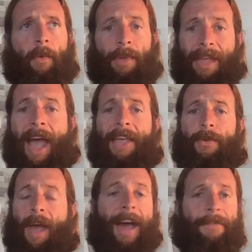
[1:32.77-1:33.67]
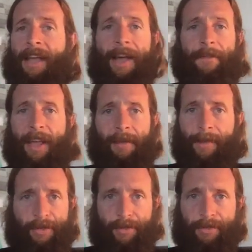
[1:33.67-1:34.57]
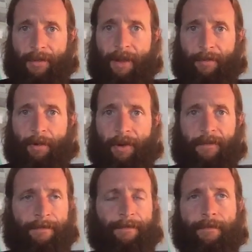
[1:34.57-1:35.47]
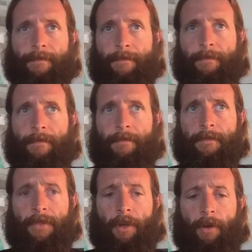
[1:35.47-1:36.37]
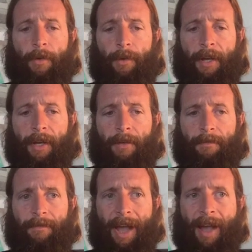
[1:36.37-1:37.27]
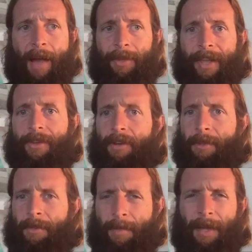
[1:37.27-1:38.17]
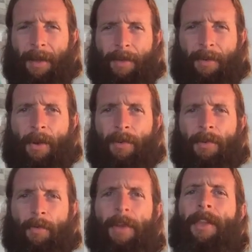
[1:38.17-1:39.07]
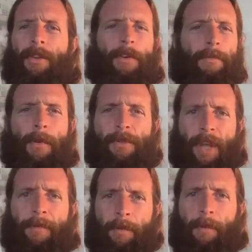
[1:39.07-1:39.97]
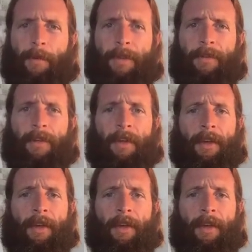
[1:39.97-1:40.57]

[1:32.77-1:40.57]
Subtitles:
You have to have an animation software. So I would like you to pick out your own one that you're most comfortable with.